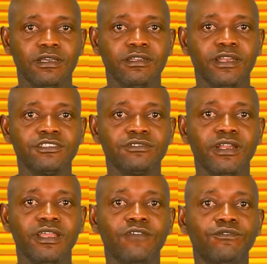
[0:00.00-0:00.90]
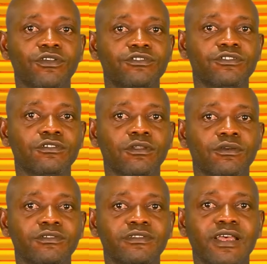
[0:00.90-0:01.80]
The Nigerian Air Force
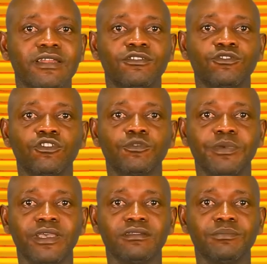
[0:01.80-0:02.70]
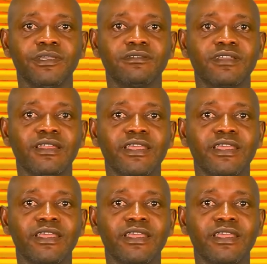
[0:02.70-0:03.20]
disclosed that the suspect, Mr.